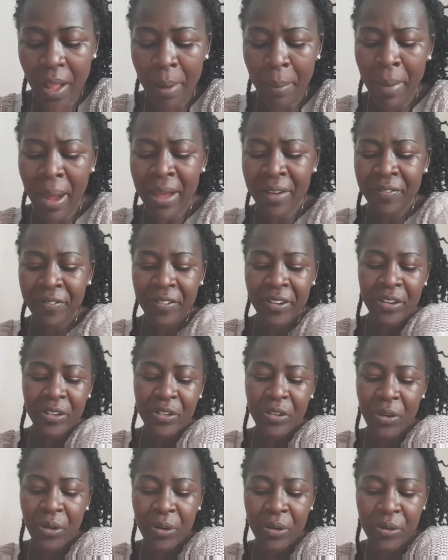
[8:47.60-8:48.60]
my
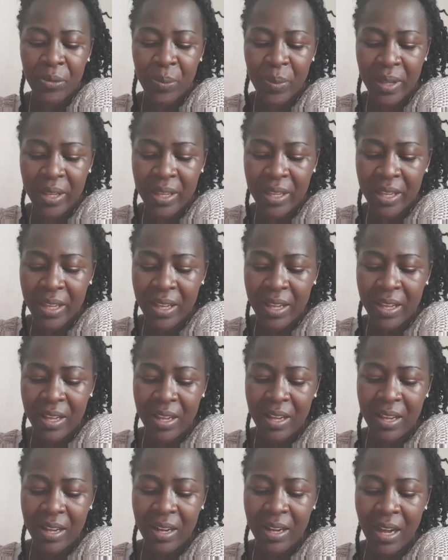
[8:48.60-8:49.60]
friend told me,
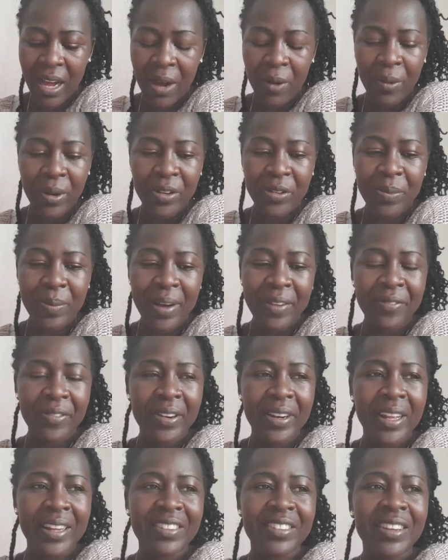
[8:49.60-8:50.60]
I went to my
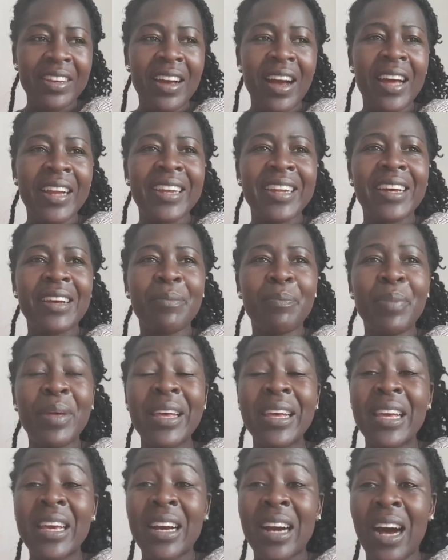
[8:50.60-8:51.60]
friend and she had
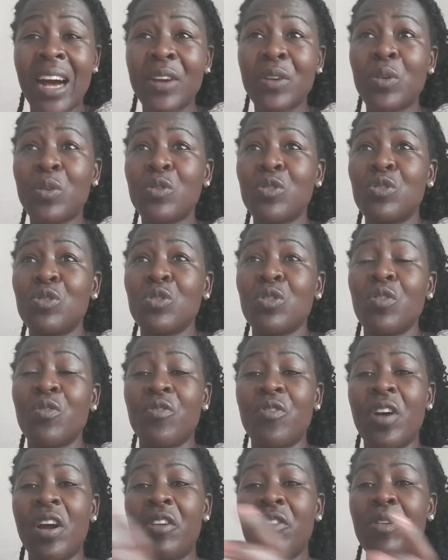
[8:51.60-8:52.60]
big candles, you know,
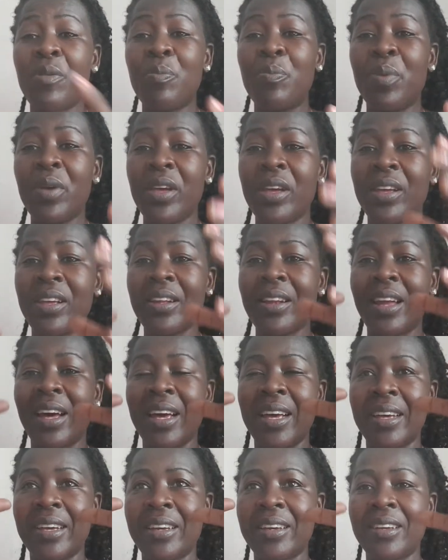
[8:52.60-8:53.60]
very big,
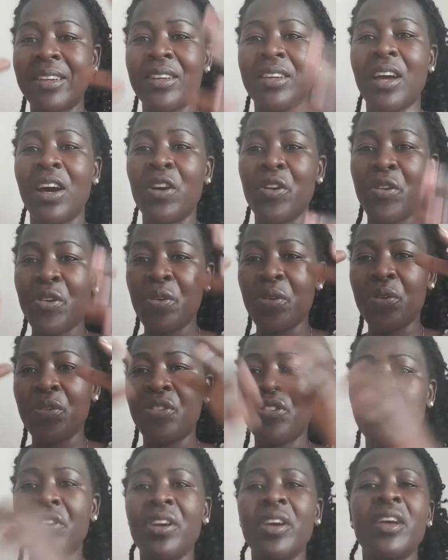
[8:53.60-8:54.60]
like, yeah,
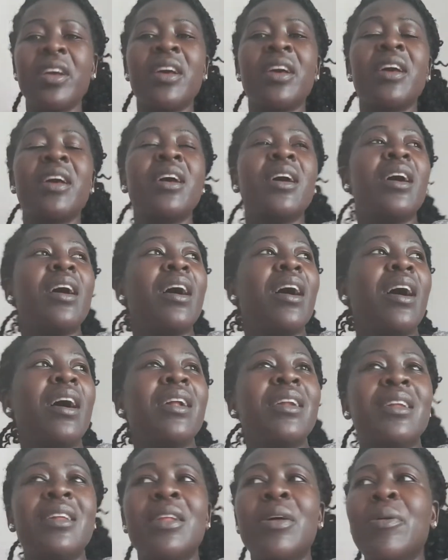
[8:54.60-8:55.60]
huge.
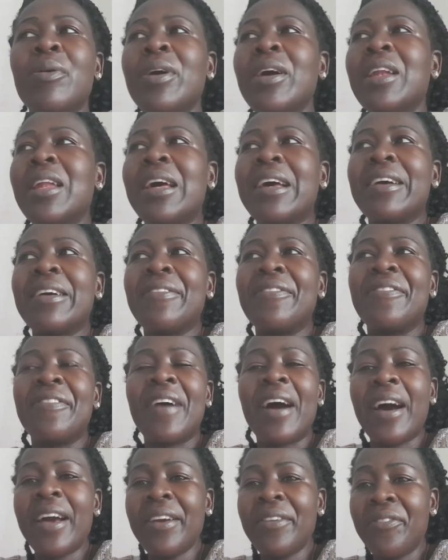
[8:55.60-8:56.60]
And there were like
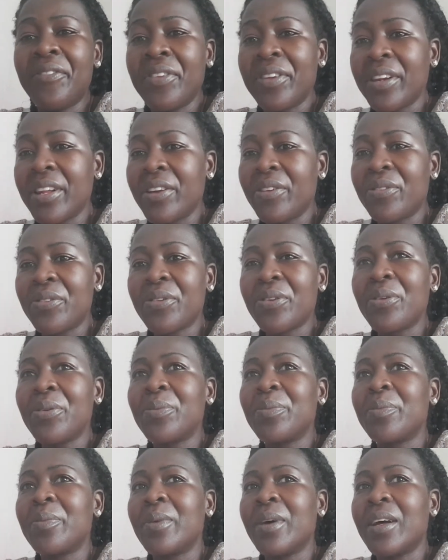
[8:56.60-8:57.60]
5 in the
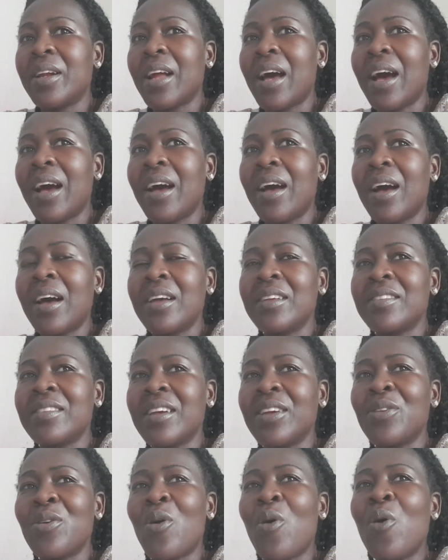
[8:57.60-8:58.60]
room. And I
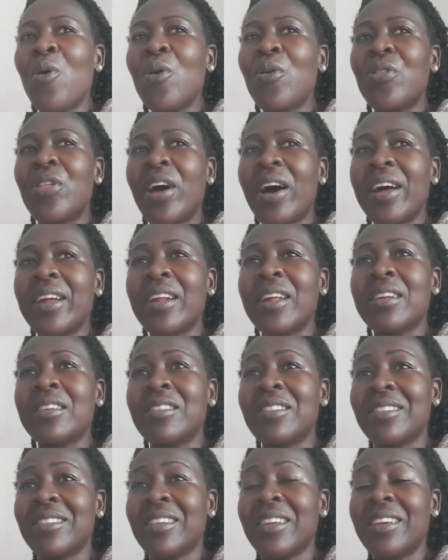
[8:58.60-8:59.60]
said, oh, that.
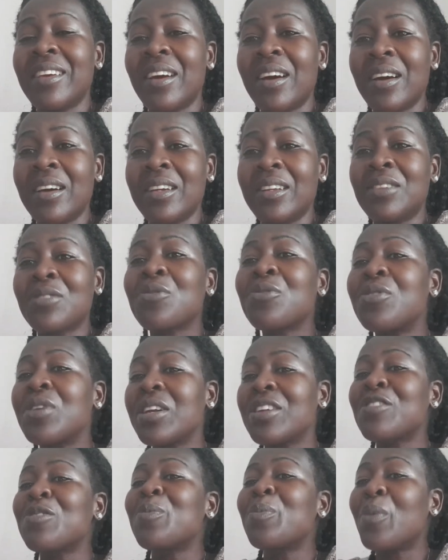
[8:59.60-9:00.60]
And she said, yeah, it
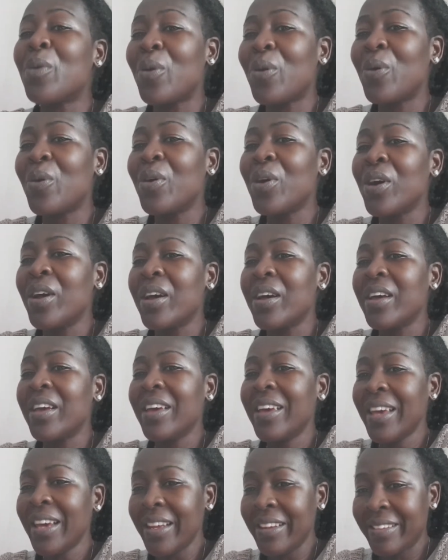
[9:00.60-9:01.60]
creates more
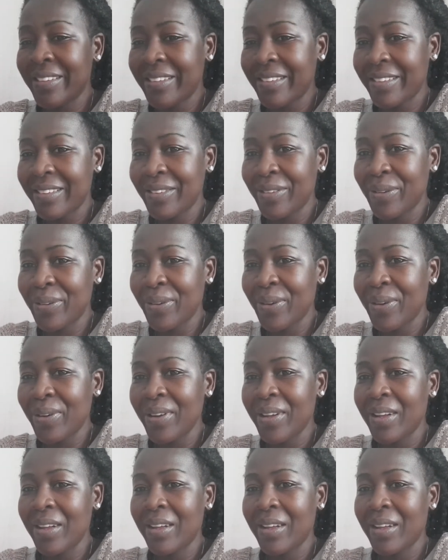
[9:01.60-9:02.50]
heat, you know.